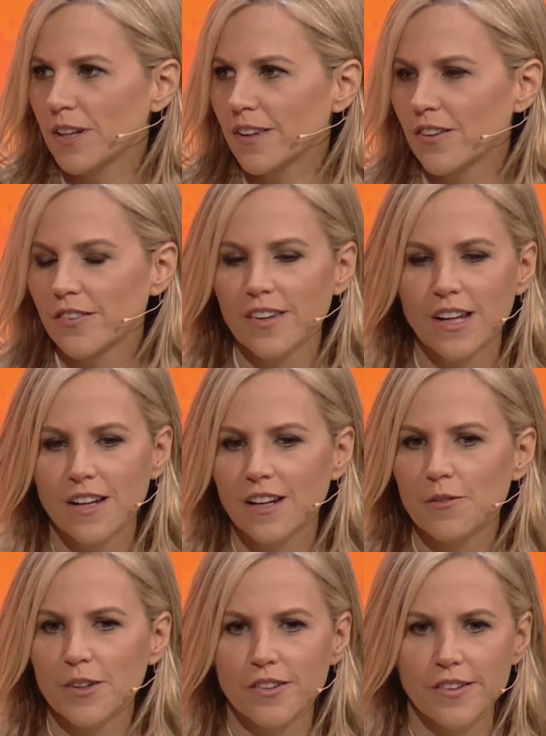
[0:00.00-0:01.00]

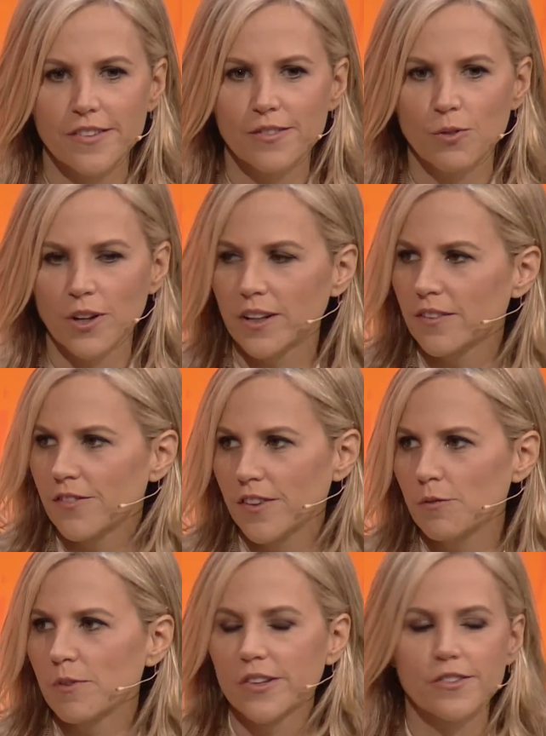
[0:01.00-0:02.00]
and she's one of
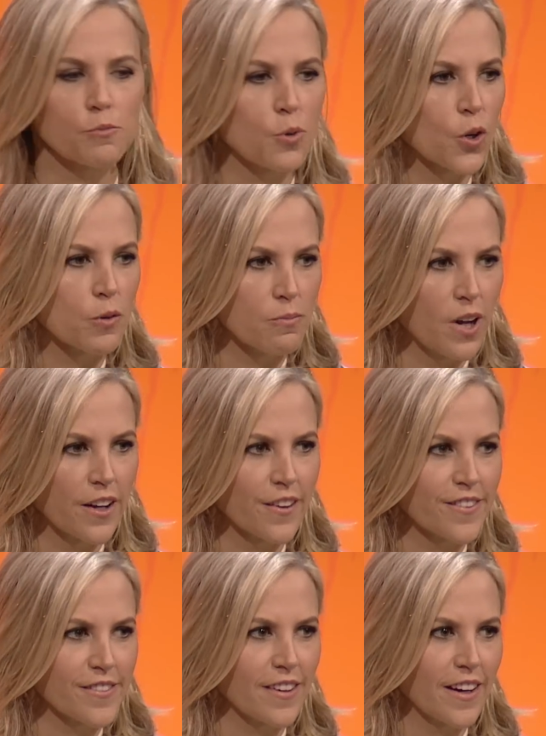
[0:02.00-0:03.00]
the most important
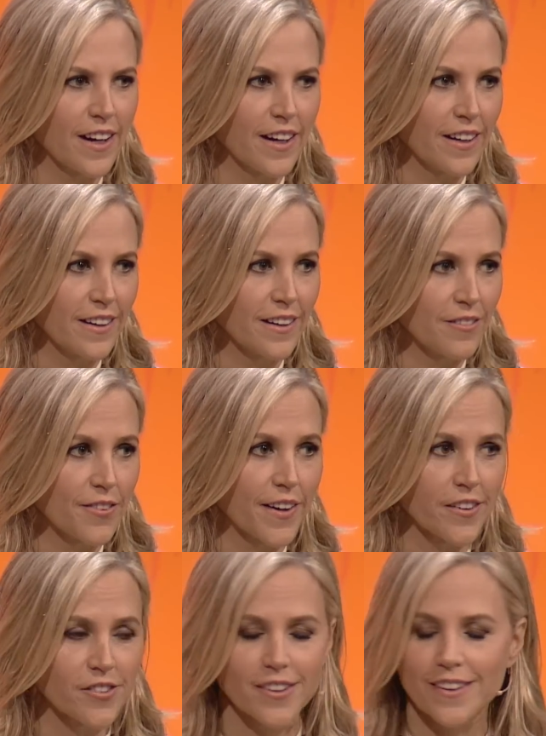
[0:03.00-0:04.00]
models today in
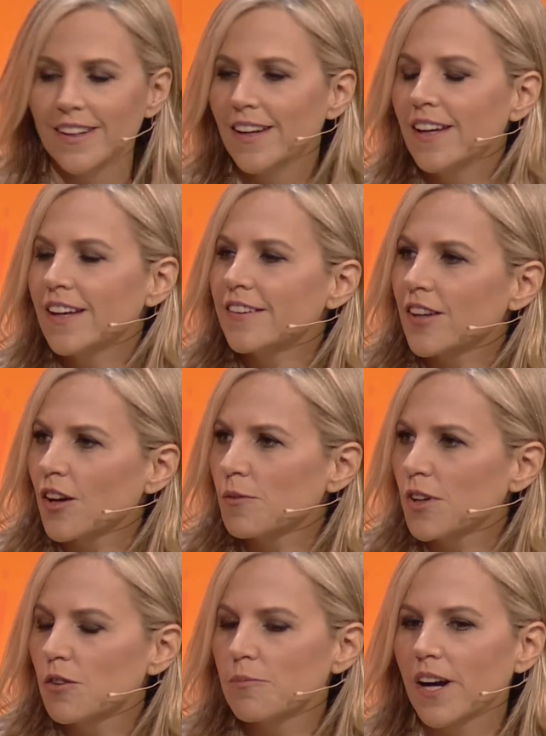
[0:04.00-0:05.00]
fashion. Tell
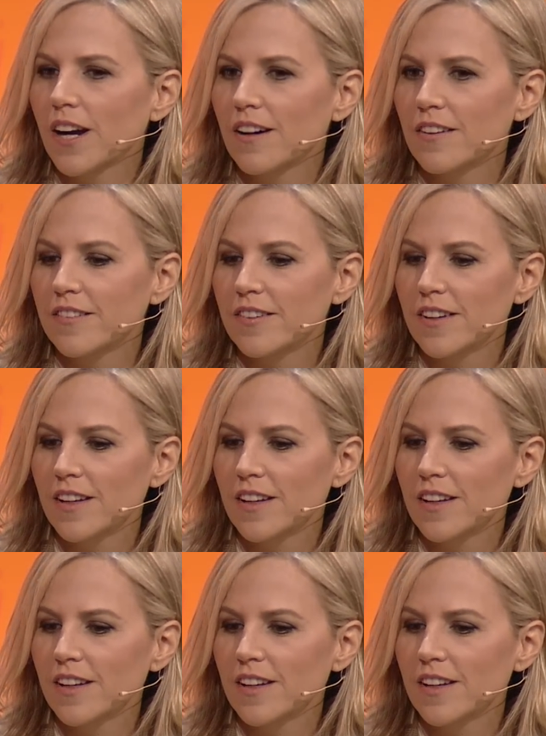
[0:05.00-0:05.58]
me about